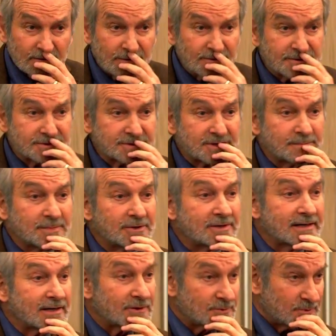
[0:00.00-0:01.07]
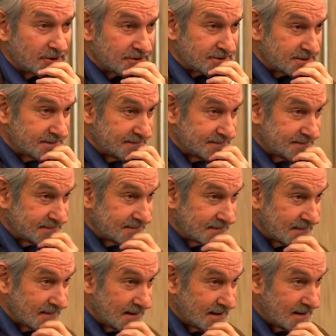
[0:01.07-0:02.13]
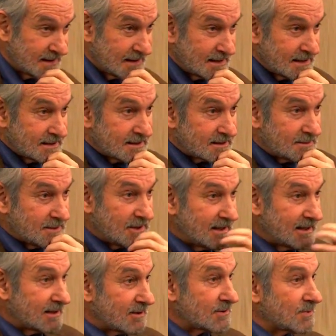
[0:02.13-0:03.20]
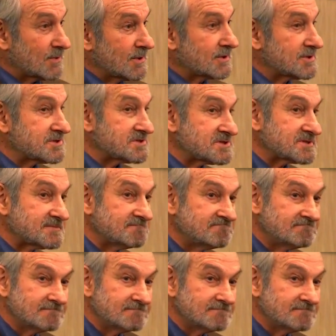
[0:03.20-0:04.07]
use community health workers. Community health workers